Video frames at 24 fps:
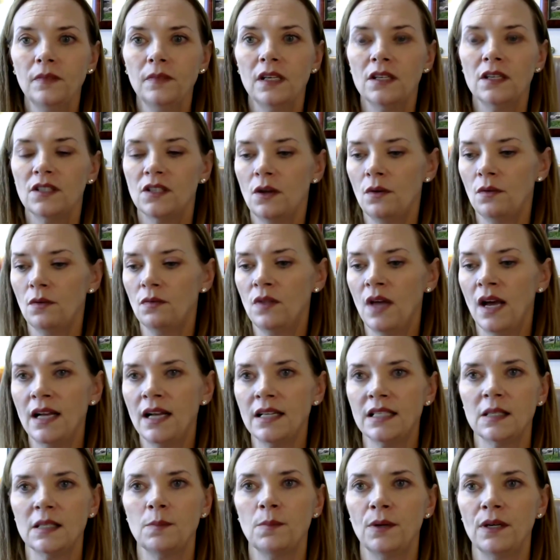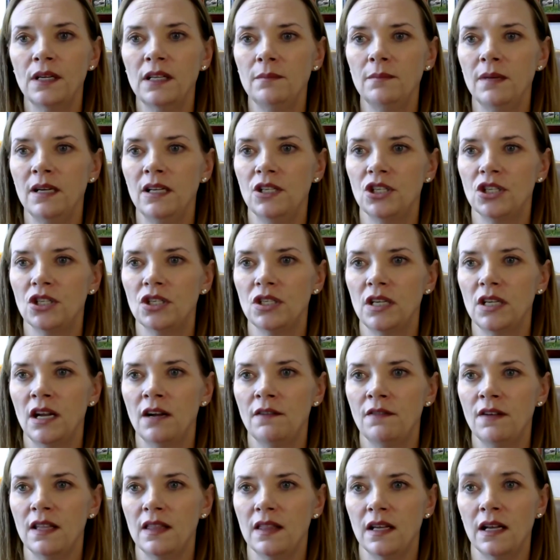So that's pretty much
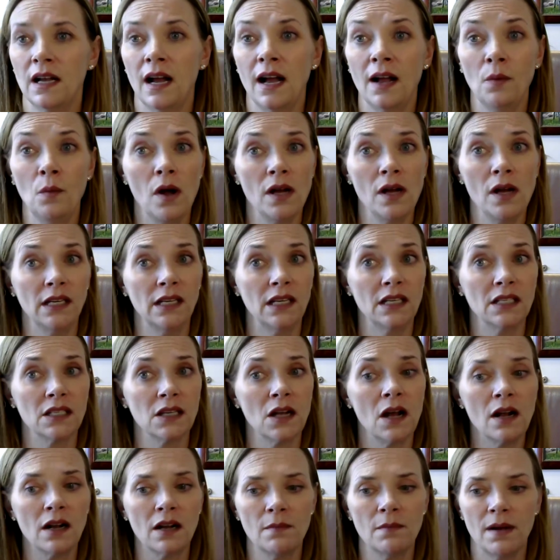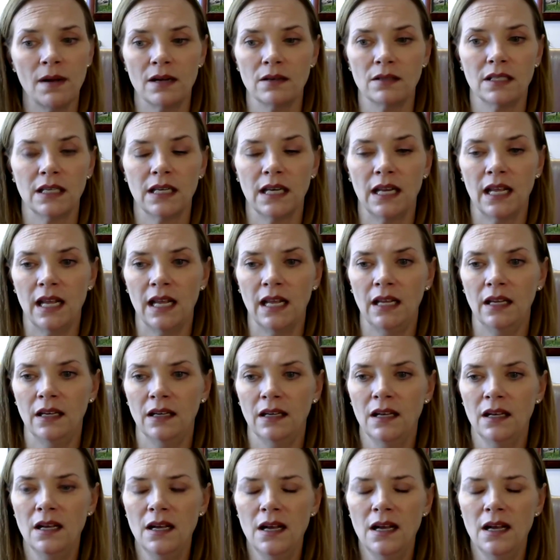everything I wanted to talk about today.